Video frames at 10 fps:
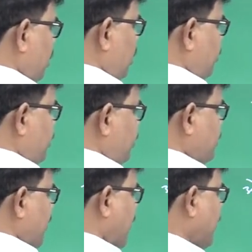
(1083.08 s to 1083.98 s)
since
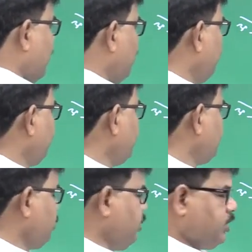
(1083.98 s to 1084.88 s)
angle of
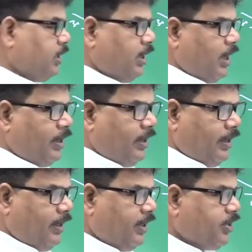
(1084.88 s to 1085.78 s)
insolation at A is